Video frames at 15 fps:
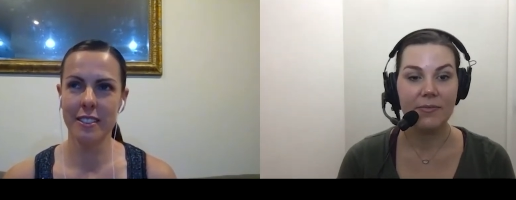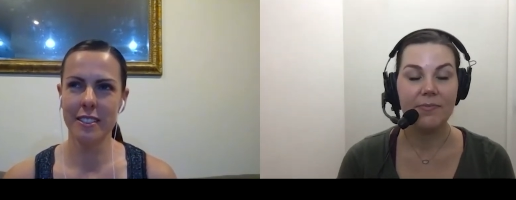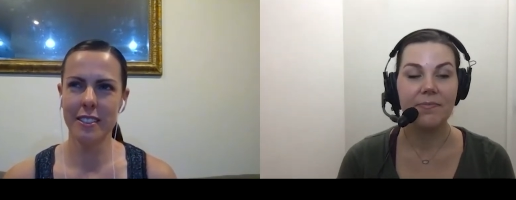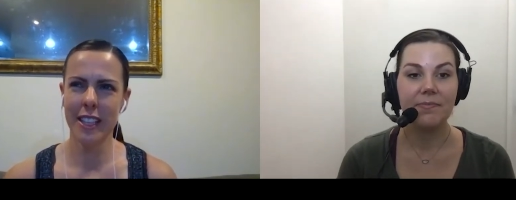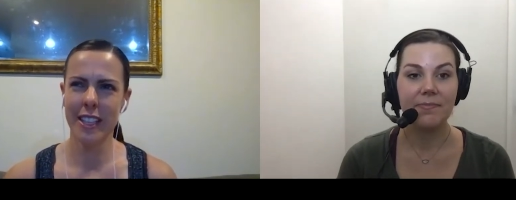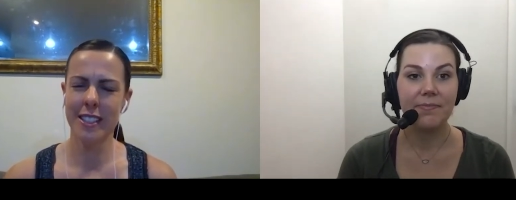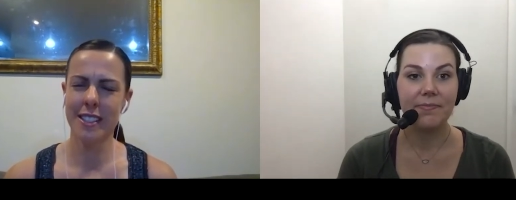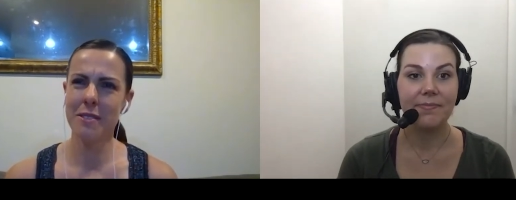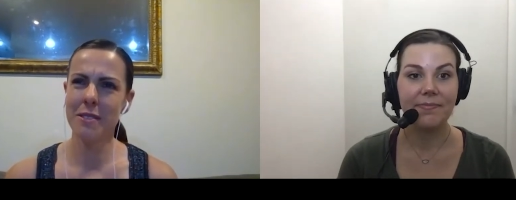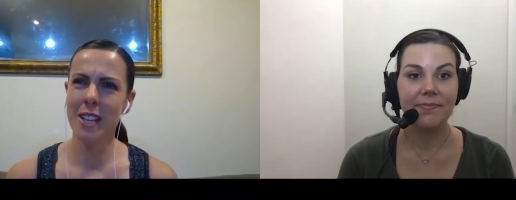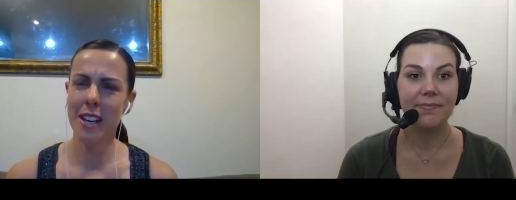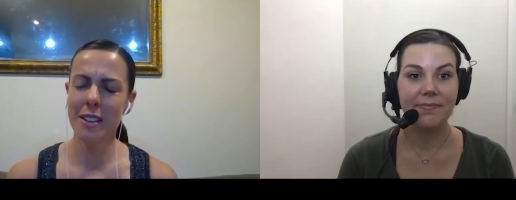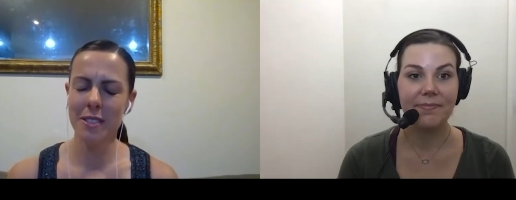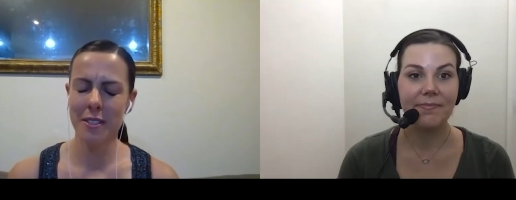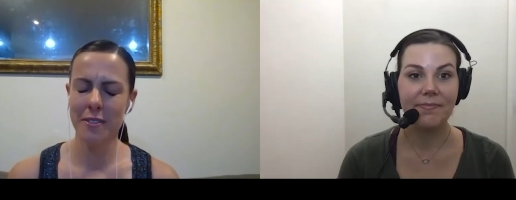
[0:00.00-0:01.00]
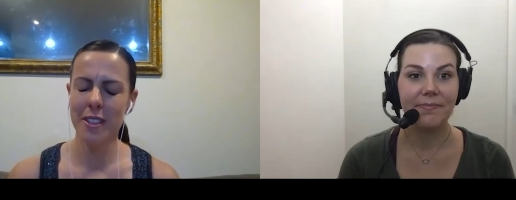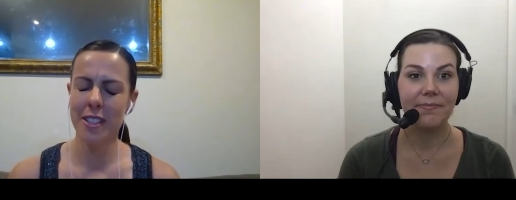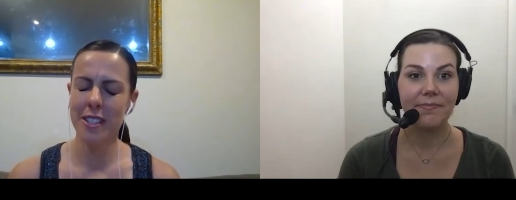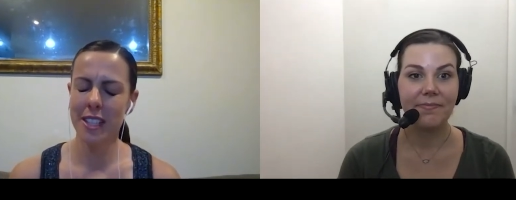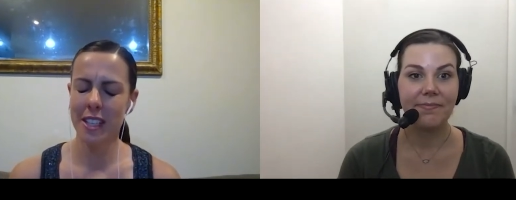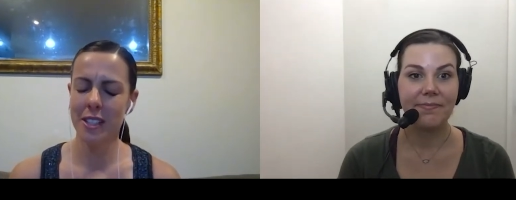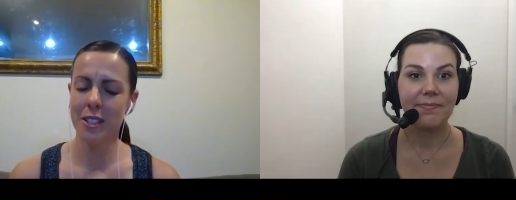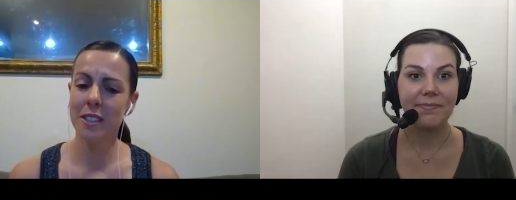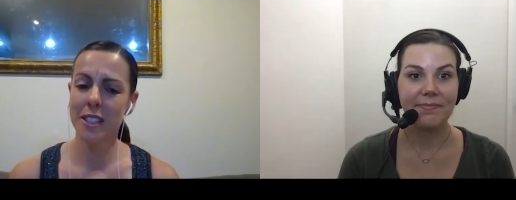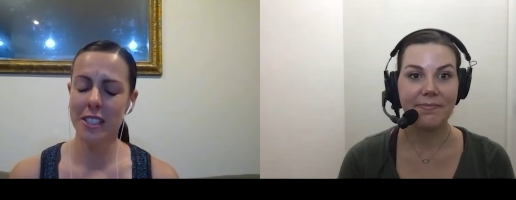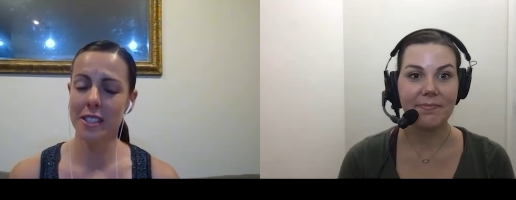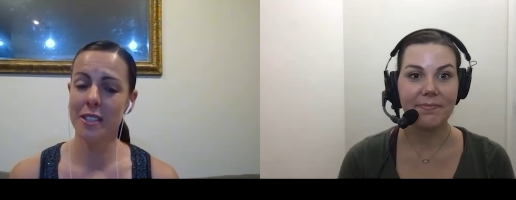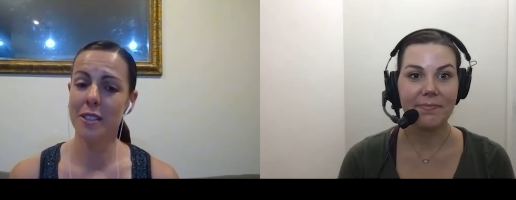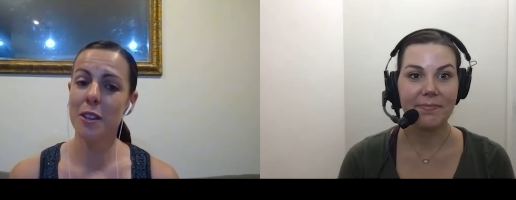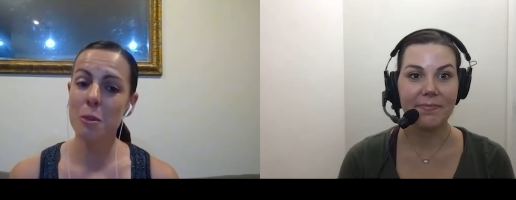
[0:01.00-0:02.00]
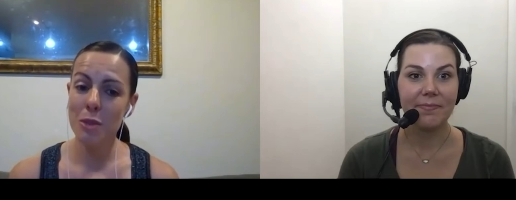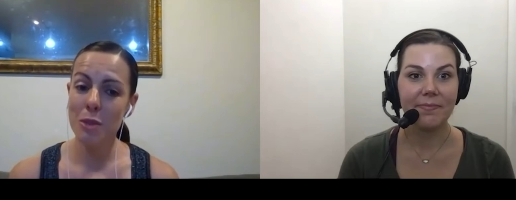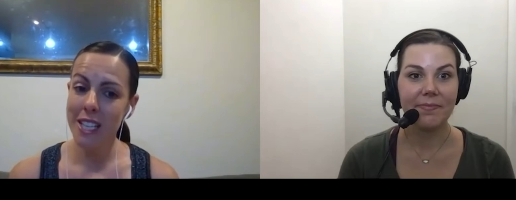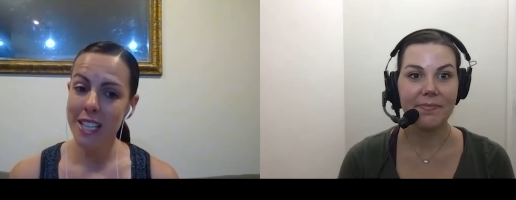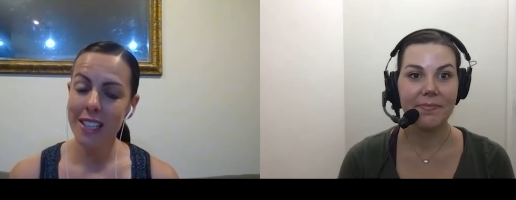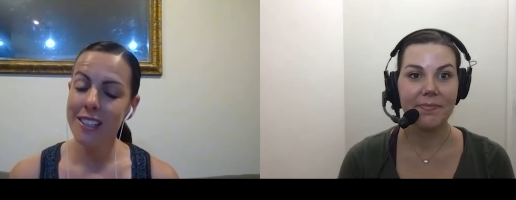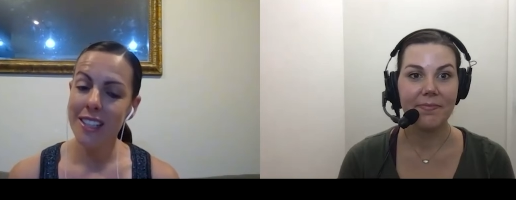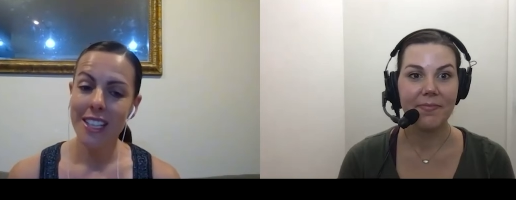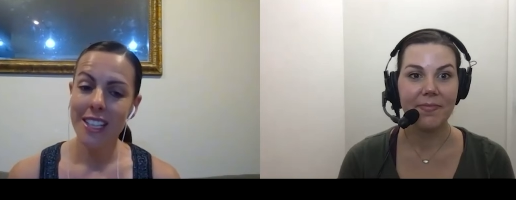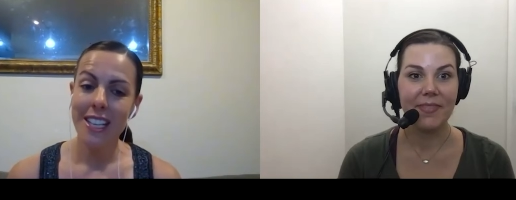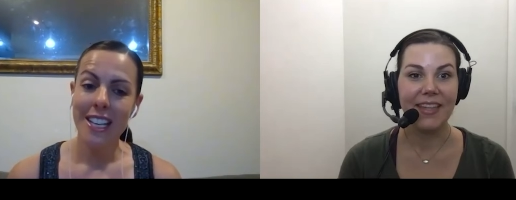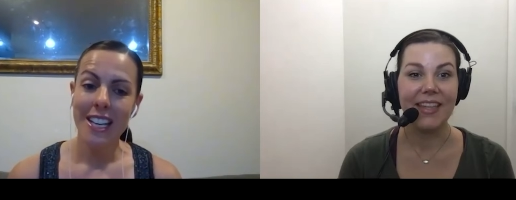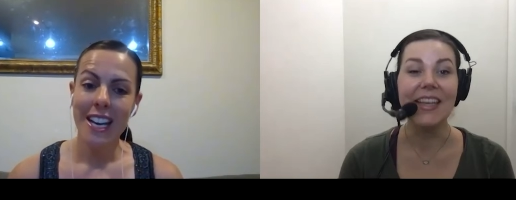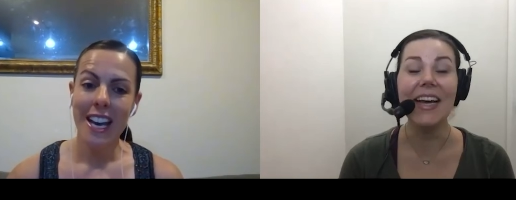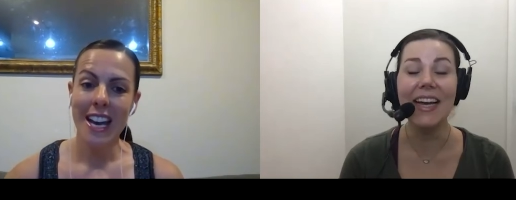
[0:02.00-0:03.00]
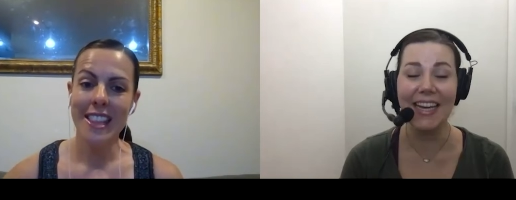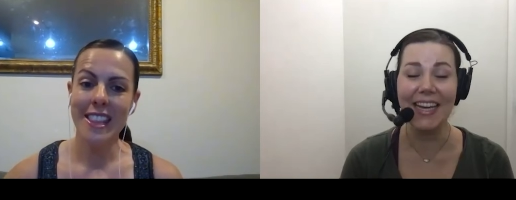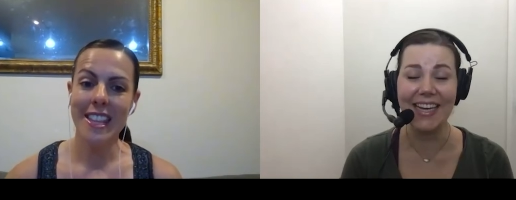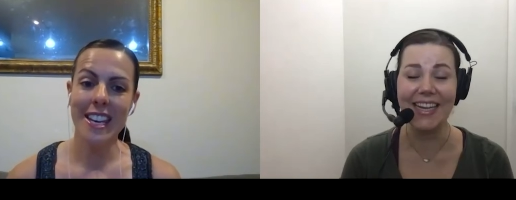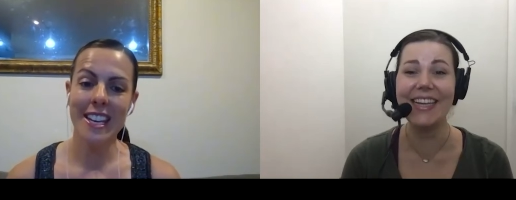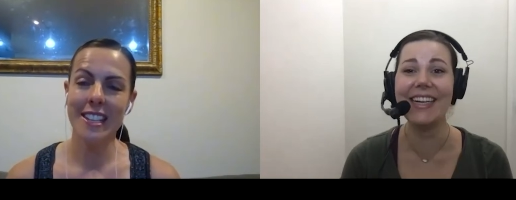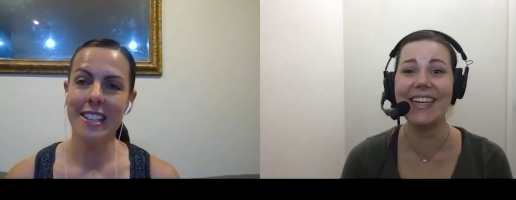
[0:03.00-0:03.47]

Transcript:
Speaker 1: like sometimes it feels like you're talking to nobody and then